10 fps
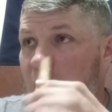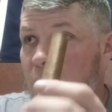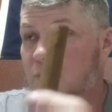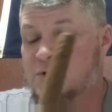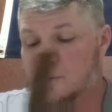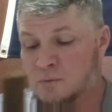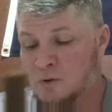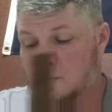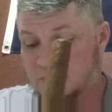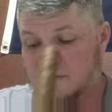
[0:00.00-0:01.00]
richer
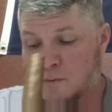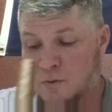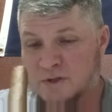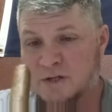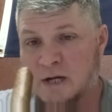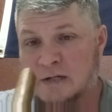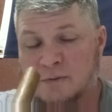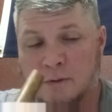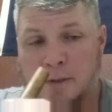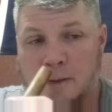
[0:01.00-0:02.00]
aromas, of course,
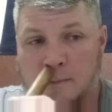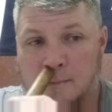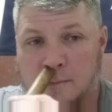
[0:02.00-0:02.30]
naturally.